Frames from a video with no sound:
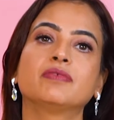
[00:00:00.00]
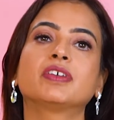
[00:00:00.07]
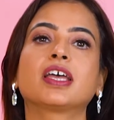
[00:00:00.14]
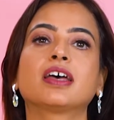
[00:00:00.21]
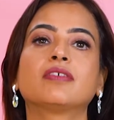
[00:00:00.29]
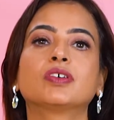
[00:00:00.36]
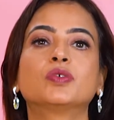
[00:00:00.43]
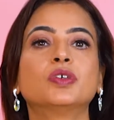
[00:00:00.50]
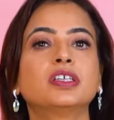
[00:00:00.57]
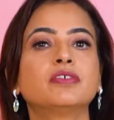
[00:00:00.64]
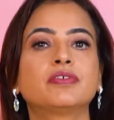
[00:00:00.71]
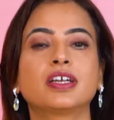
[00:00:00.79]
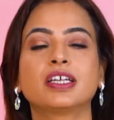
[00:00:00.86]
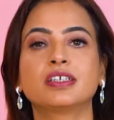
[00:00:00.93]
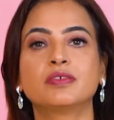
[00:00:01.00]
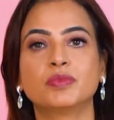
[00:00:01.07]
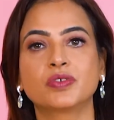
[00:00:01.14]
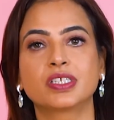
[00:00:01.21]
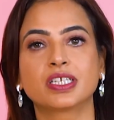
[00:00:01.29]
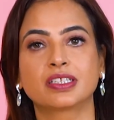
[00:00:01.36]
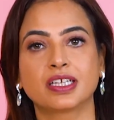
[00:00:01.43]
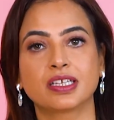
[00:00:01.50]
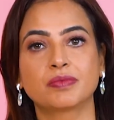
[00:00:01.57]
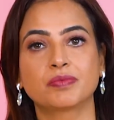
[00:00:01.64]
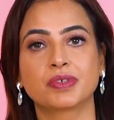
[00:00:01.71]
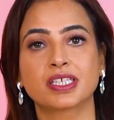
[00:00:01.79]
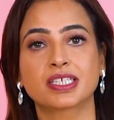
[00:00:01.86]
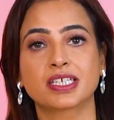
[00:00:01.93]
we have a qualified music
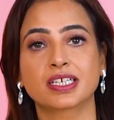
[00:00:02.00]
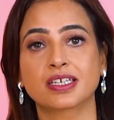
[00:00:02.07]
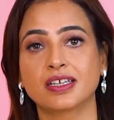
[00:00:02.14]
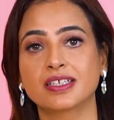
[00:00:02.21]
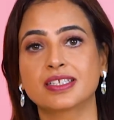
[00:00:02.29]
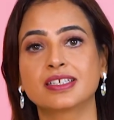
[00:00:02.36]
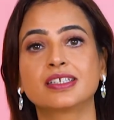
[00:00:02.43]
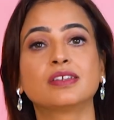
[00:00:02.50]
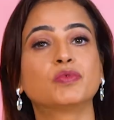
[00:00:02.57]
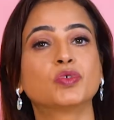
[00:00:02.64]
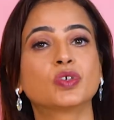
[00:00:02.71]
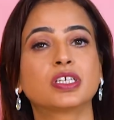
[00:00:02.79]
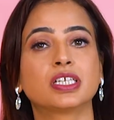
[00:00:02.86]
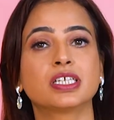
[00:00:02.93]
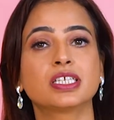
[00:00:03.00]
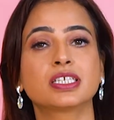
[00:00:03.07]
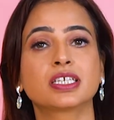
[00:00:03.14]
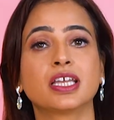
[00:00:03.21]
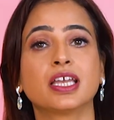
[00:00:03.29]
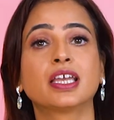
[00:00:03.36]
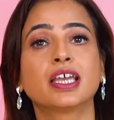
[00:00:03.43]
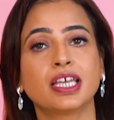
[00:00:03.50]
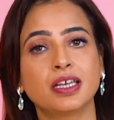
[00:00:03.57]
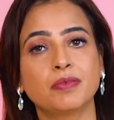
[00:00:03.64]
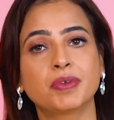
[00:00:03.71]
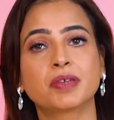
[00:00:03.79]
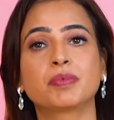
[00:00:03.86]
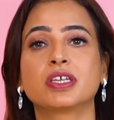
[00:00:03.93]
therapist and classical vocalist
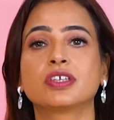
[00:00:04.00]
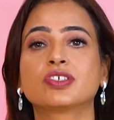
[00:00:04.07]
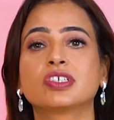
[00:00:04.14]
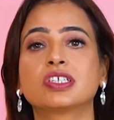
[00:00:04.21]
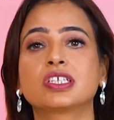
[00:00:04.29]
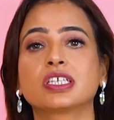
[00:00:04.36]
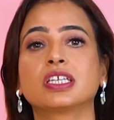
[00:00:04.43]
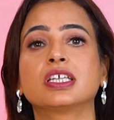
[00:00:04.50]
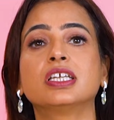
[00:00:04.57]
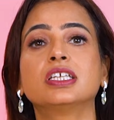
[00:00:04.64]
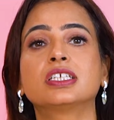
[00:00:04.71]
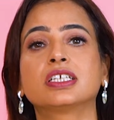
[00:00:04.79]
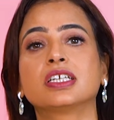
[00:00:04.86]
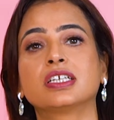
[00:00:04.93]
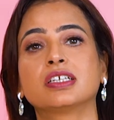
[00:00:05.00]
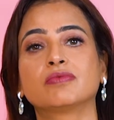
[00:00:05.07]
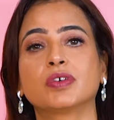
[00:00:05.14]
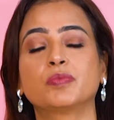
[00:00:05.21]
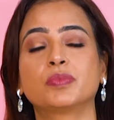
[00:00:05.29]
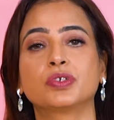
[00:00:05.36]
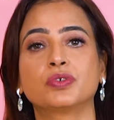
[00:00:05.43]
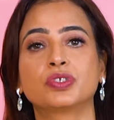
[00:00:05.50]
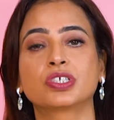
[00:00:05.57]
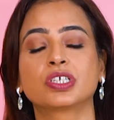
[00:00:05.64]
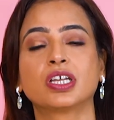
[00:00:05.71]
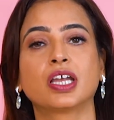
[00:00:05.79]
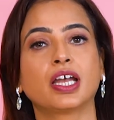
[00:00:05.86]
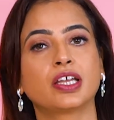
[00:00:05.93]
helping patients in integrative approach
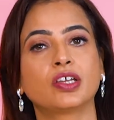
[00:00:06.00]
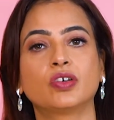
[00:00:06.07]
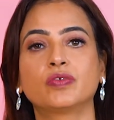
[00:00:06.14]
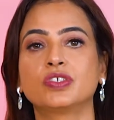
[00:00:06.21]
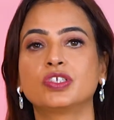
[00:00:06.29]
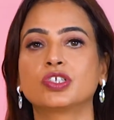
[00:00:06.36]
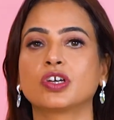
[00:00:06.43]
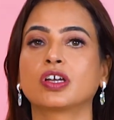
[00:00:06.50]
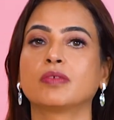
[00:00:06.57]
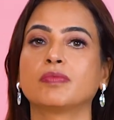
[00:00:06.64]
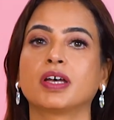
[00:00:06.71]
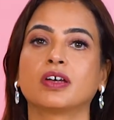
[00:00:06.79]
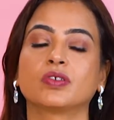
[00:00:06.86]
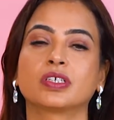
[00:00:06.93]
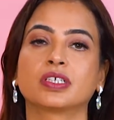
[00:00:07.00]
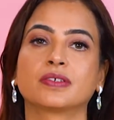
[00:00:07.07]
I often talk about.